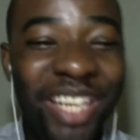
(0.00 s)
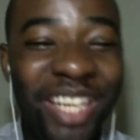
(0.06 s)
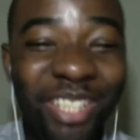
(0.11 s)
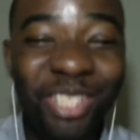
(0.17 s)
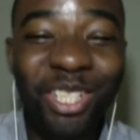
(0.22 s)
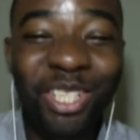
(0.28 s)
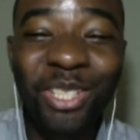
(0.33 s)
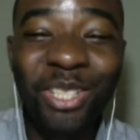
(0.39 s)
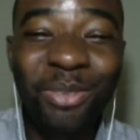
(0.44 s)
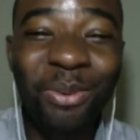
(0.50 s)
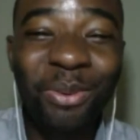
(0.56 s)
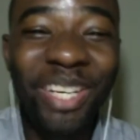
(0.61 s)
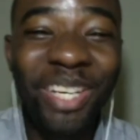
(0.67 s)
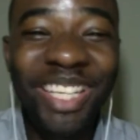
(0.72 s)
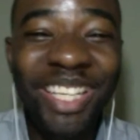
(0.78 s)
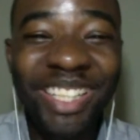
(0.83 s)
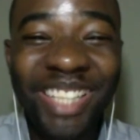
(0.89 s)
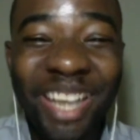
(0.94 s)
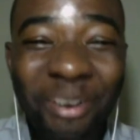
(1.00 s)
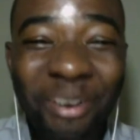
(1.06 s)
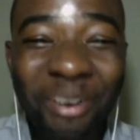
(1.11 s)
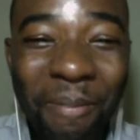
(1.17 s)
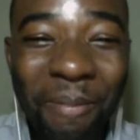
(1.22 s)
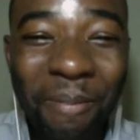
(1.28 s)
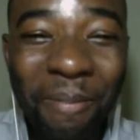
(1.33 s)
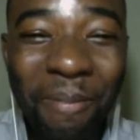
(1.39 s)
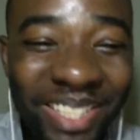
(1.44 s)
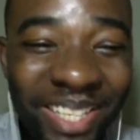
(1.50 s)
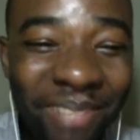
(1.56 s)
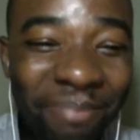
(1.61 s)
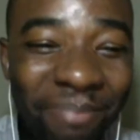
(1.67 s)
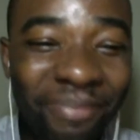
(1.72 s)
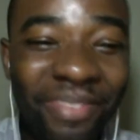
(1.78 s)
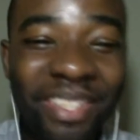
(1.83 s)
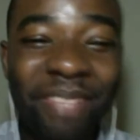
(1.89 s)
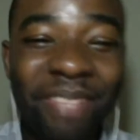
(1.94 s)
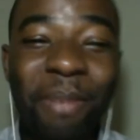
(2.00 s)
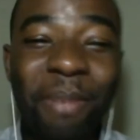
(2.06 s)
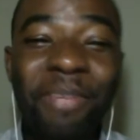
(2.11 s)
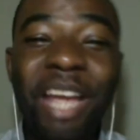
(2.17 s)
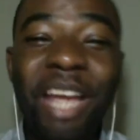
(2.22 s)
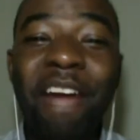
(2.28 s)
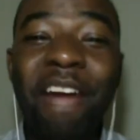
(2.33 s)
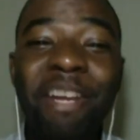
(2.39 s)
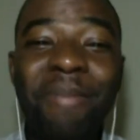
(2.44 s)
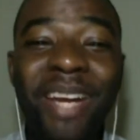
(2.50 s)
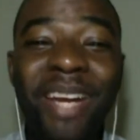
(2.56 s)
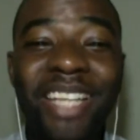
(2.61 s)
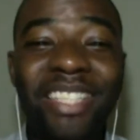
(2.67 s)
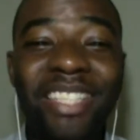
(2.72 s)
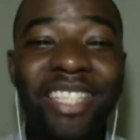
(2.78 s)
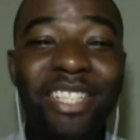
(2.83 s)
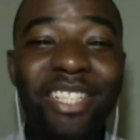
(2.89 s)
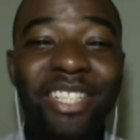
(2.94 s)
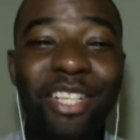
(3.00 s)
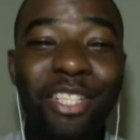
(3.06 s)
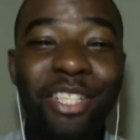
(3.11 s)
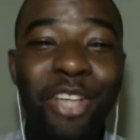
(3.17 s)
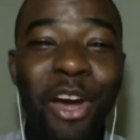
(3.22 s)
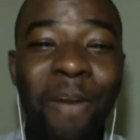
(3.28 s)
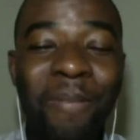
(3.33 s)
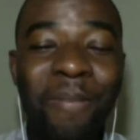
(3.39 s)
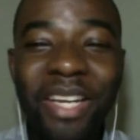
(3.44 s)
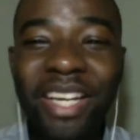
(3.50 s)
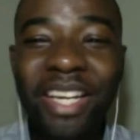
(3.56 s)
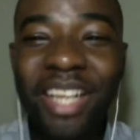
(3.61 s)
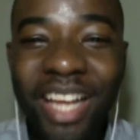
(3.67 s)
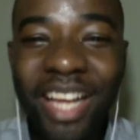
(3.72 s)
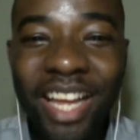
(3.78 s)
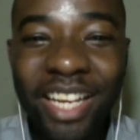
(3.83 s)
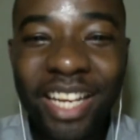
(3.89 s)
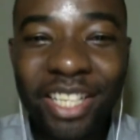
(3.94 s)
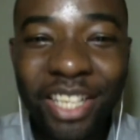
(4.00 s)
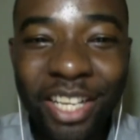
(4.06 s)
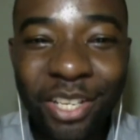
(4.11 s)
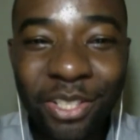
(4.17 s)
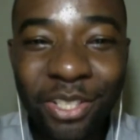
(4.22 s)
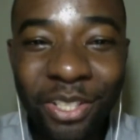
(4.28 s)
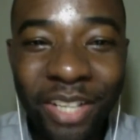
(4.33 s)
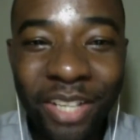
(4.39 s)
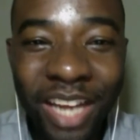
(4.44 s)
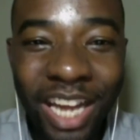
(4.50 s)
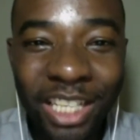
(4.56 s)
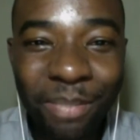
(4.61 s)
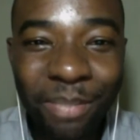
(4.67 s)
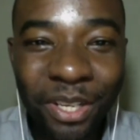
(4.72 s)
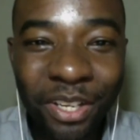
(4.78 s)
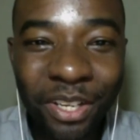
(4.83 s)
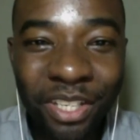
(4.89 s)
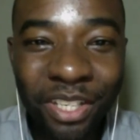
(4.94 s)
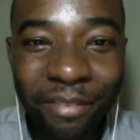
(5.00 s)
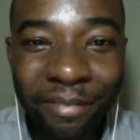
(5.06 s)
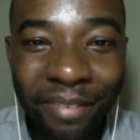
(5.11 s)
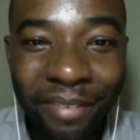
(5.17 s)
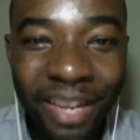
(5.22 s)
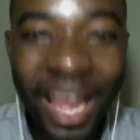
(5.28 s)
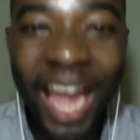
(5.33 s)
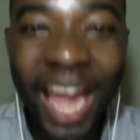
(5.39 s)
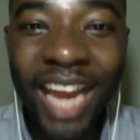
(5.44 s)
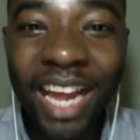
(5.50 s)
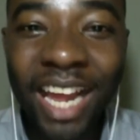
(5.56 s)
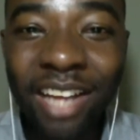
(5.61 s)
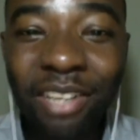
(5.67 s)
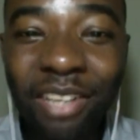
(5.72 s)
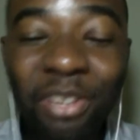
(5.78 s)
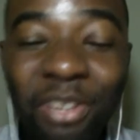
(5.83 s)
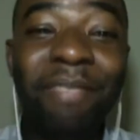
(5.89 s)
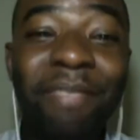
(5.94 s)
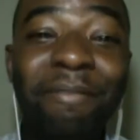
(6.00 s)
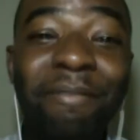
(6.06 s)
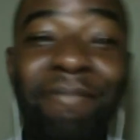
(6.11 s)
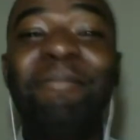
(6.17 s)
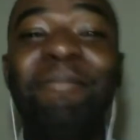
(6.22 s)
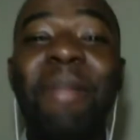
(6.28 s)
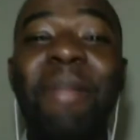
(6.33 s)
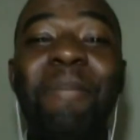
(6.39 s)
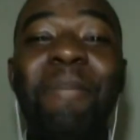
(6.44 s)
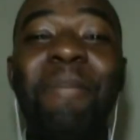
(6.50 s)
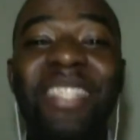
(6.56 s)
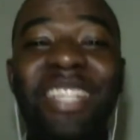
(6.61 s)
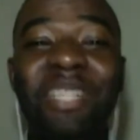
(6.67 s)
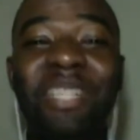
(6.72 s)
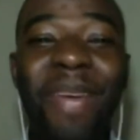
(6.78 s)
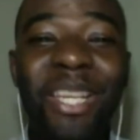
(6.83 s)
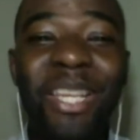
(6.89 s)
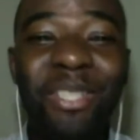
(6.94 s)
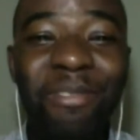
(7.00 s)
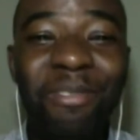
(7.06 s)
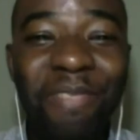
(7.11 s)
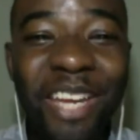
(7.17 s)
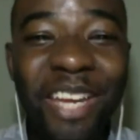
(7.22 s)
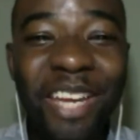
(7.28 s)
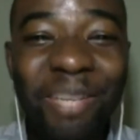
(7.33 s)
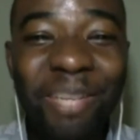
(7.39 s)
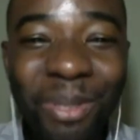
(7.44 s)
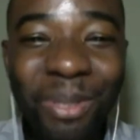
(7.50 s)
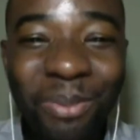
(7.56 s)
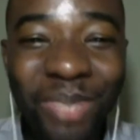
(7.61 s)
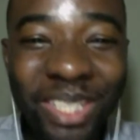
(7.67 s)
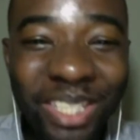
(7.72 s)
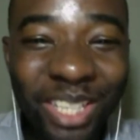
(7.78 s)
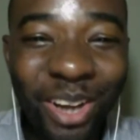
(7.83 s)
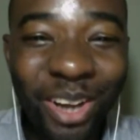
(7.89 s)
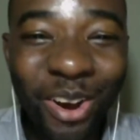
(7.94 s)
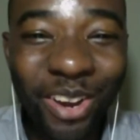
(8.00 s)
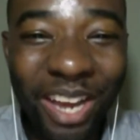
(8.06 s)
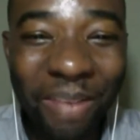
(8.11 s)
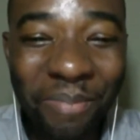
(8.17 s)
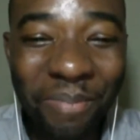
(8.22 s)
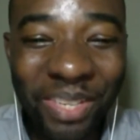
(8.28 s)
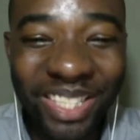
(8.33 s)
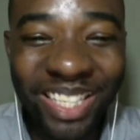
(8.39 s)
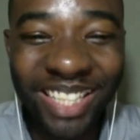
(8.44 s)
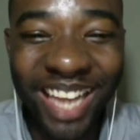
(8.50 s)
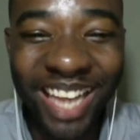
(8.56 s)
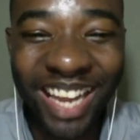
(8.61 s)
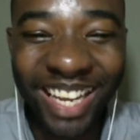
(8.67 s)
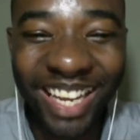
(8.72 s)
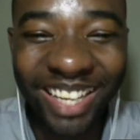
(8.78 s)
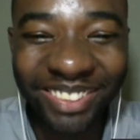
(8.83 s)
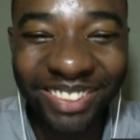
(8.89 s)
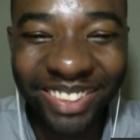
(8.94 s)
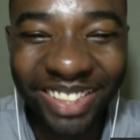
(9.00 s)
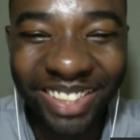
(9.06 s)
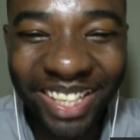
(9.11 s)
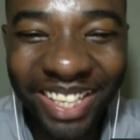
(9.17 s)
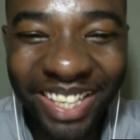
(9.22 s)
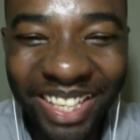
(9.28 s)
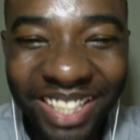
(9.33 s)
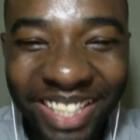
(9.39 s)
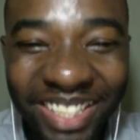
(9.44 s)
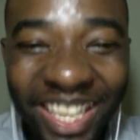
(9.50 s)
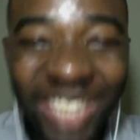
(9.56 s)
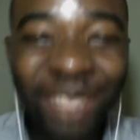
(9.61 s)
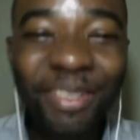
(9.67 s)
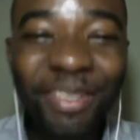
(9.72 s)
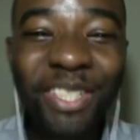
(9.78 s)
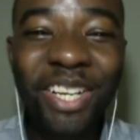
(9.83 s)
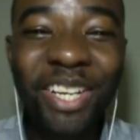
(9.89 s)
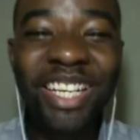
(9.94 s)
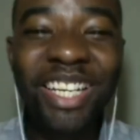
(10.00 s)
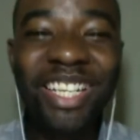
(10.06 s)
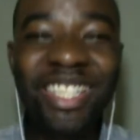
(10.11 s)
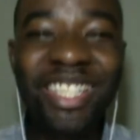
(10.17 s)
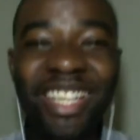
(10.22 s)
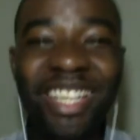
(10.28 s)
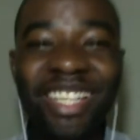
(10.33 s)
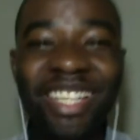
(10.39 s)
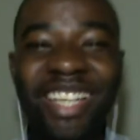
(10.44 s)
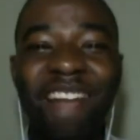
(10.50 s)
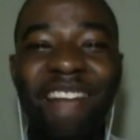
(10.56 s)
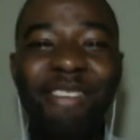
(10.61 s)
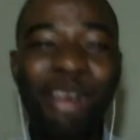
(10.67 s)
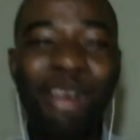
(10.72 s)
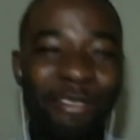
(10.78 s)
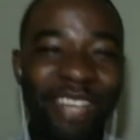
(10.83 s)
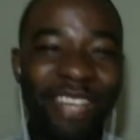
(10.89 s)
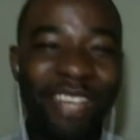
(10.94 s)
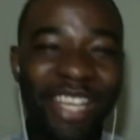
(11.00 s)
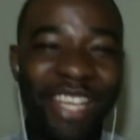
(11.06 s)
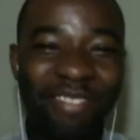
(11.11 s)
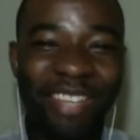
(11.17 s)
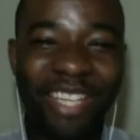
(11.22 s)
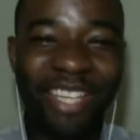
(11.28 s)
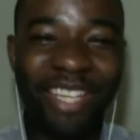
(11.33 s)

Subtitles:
Tariq Betson from TariqMarketing.com. And you can also catch me on the Hangout, on the business page on Facebook, which is the Online Business Hangout. Thanks for joining us, and have a lovely evening.